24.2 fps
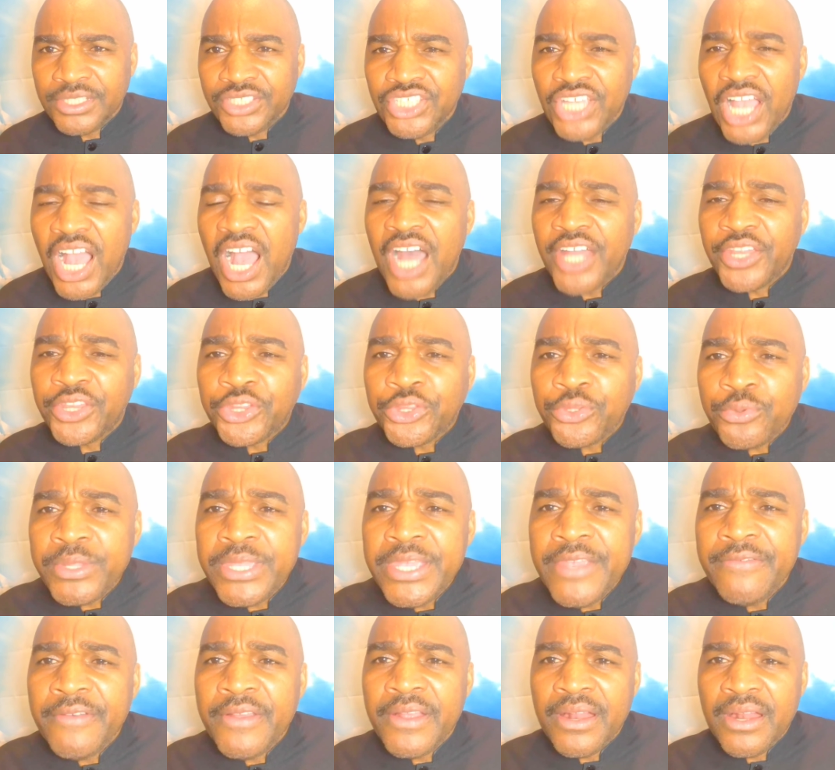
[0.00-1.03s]
John
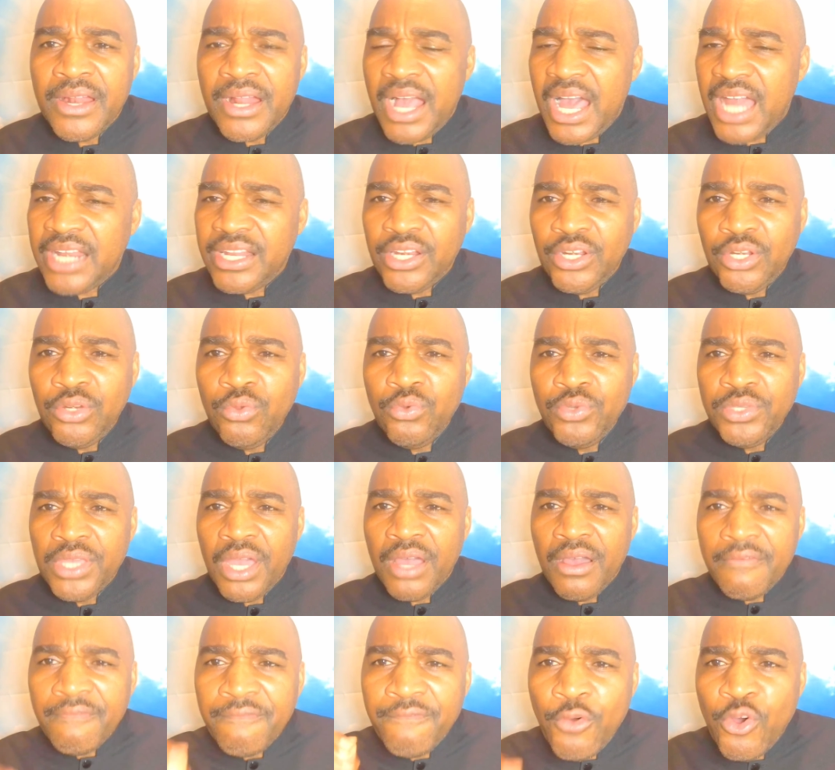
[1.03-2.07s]
3,
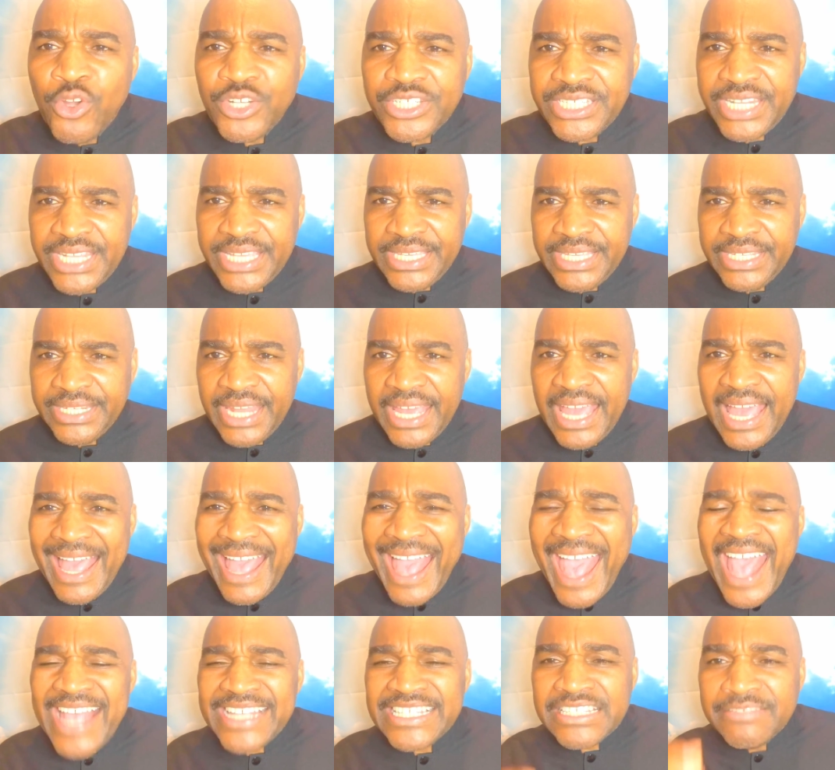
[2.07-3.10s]
hallelujah, 14.
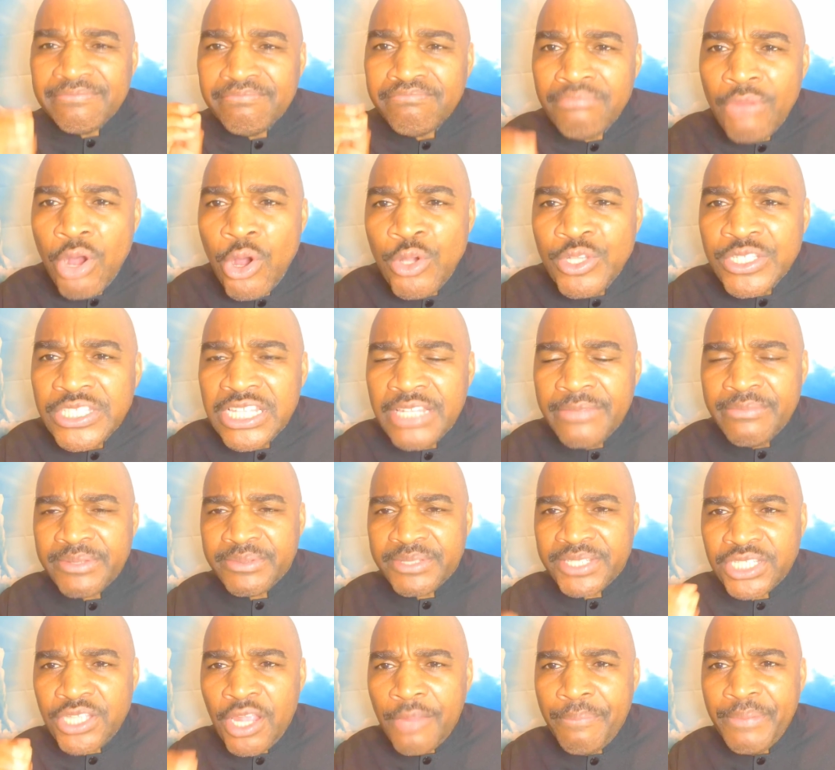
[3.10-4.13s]
As Moses
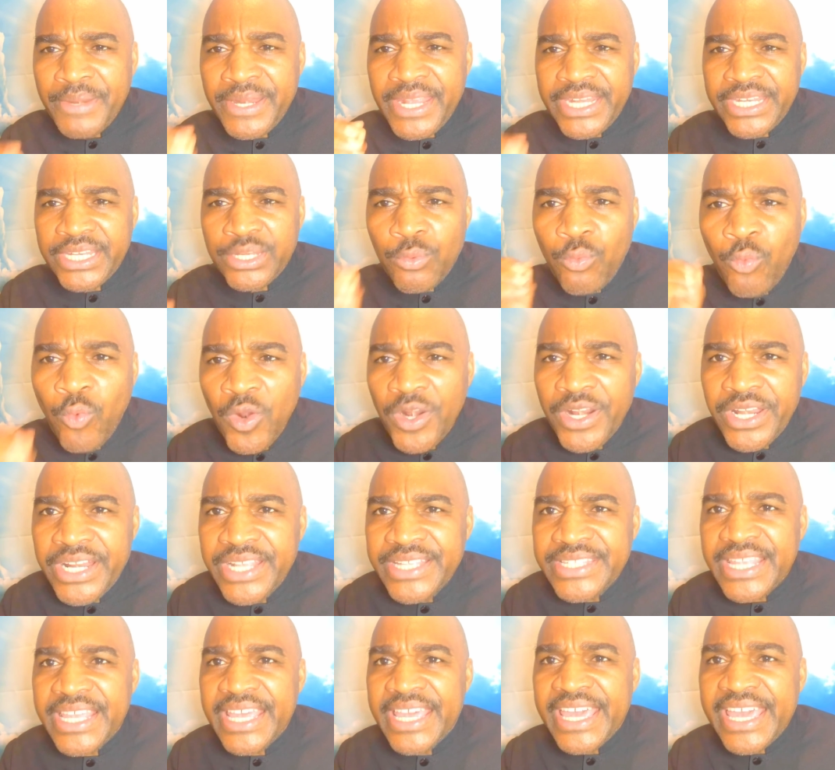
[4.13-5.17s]
the serpent in the
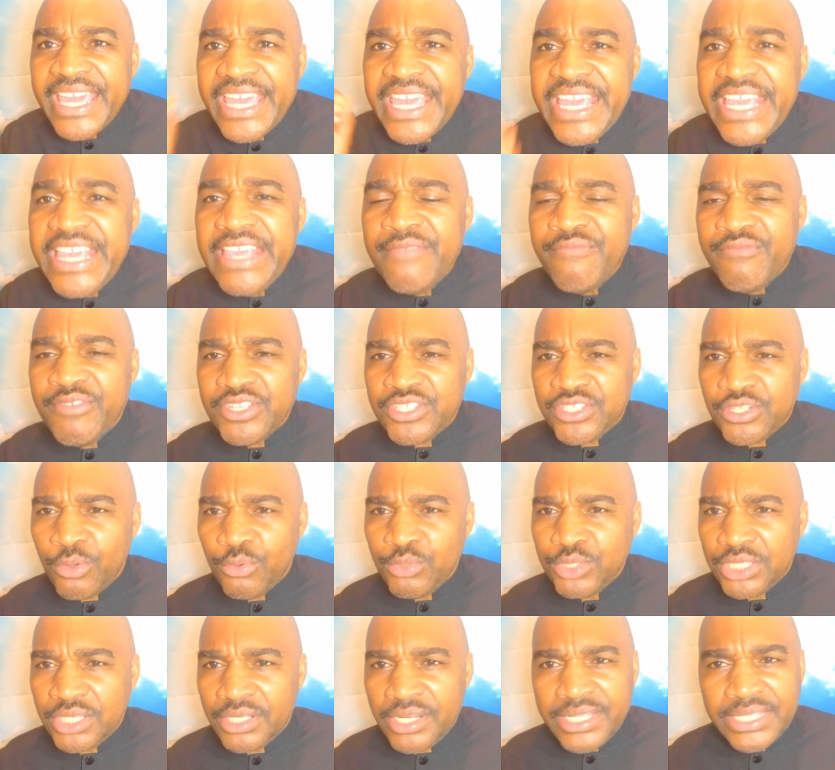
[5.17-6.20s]
wilderness, even
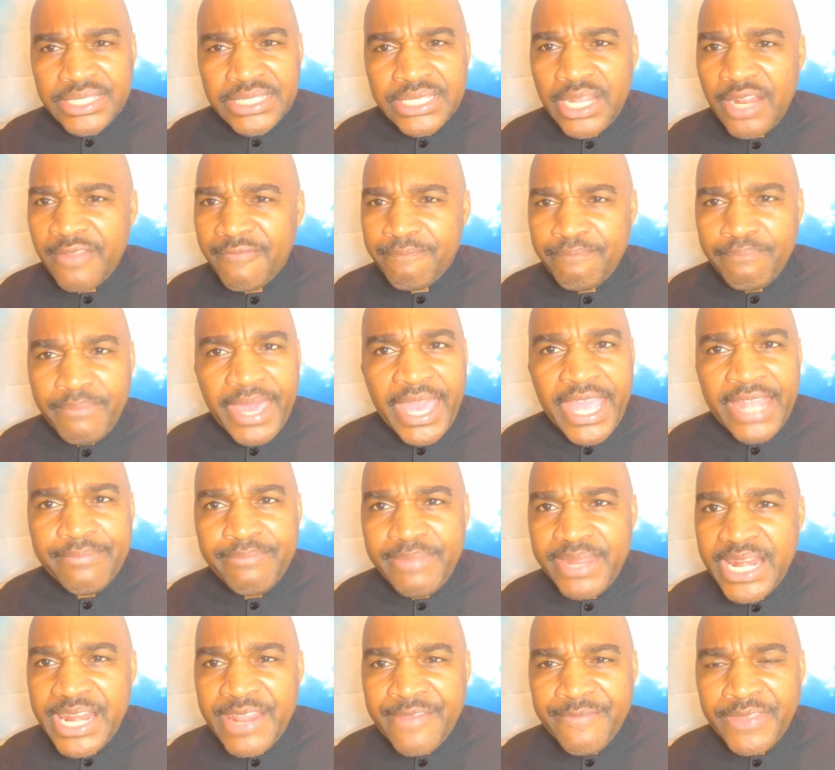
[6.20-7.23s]
so shall the Son of Man
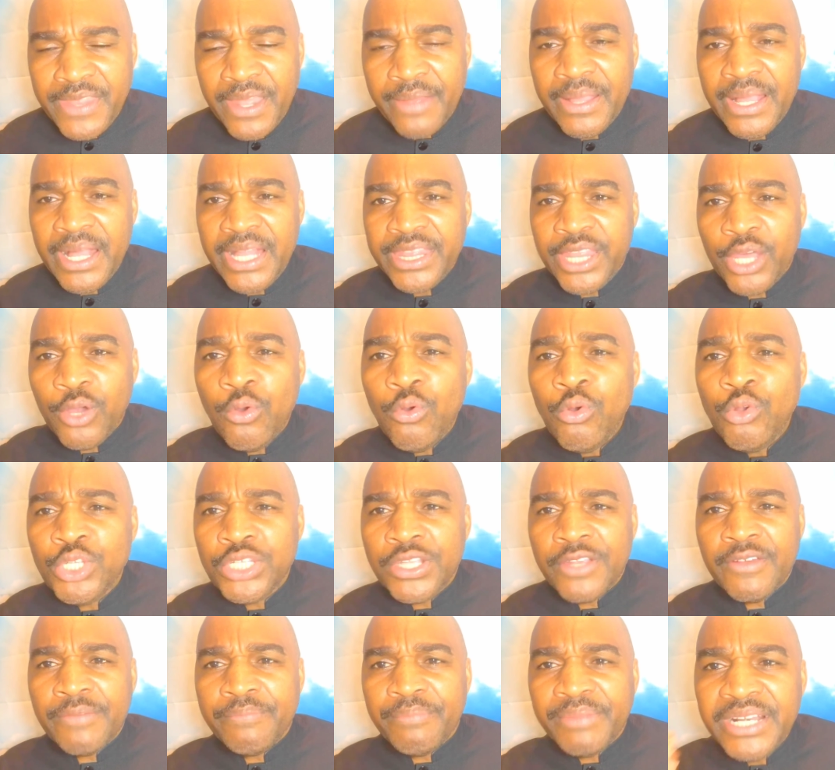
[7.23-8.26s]
be lifted up, that
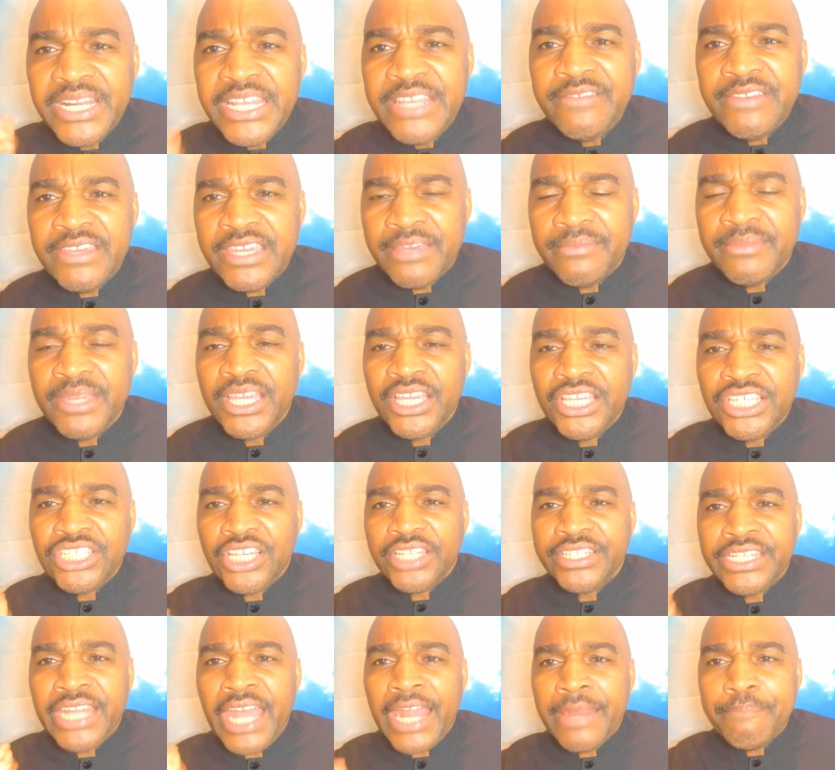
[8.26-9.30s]
whosoever believe in him
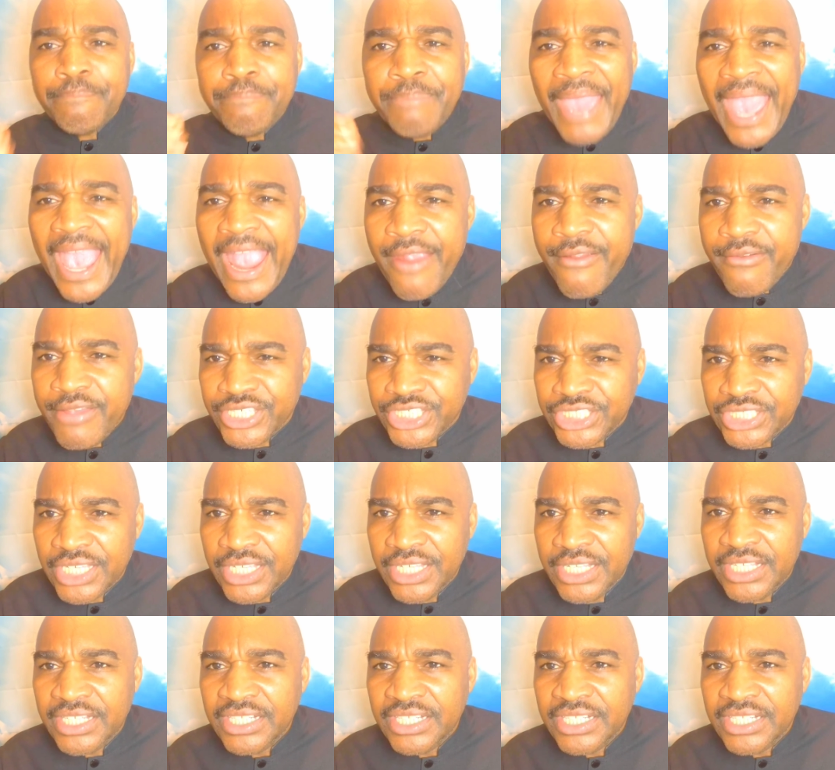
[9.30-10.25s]
shall not perish.